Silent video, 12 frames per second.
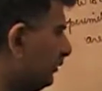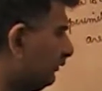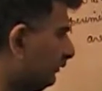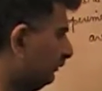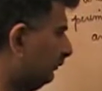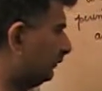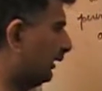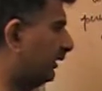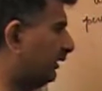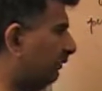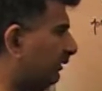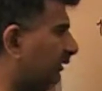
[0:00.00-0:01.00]
just write
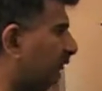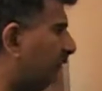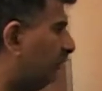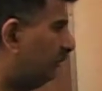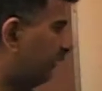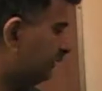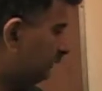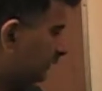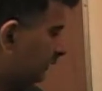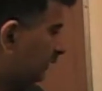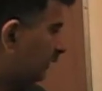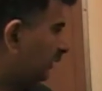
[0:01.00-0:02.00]
them in the form that you
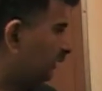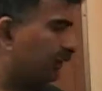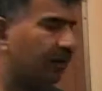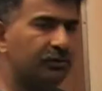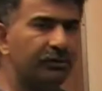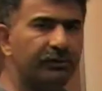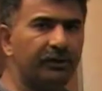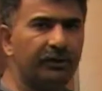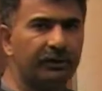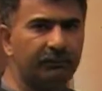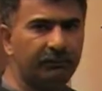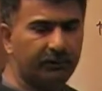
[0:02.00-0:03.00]
that you
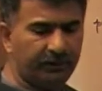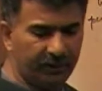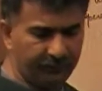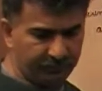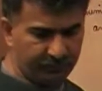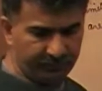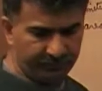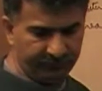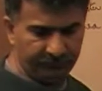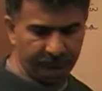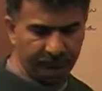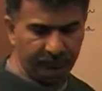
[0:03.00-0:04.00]
see in one of the answer
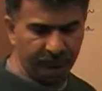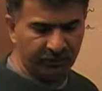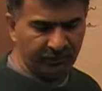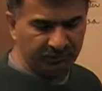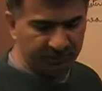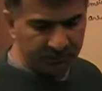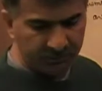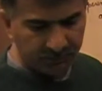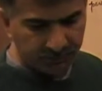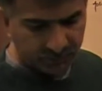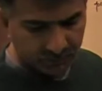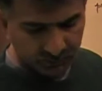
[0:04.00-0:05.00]
choices you have to keep
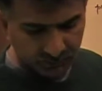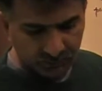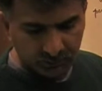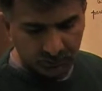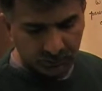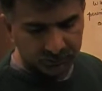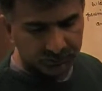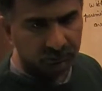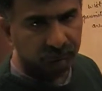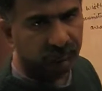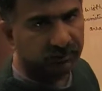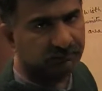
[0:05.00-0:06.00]
manipulating it until
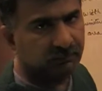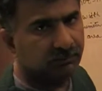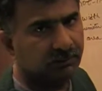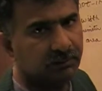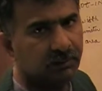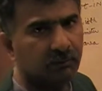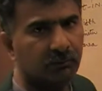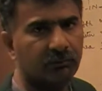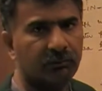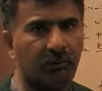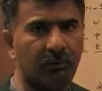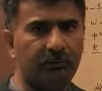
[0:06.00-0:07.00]
you find something that looks
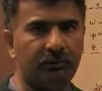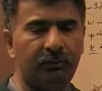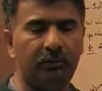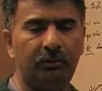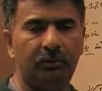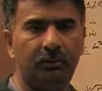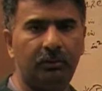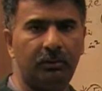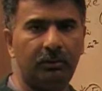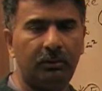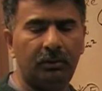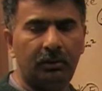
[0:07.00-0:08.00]
close to
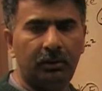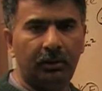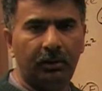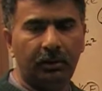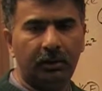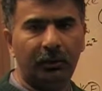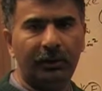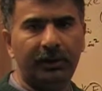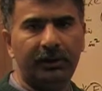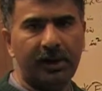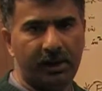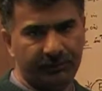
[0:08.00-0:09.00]
the way
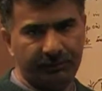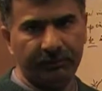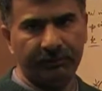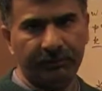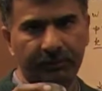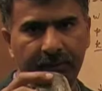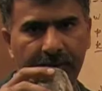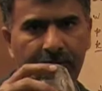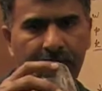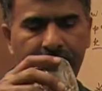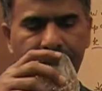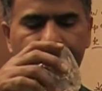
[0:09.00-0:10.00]
the answers are presented
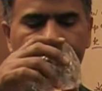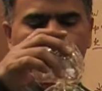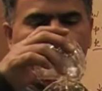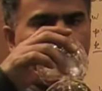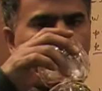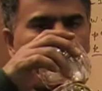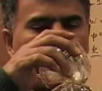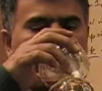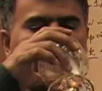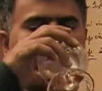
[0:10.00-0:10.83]
that's all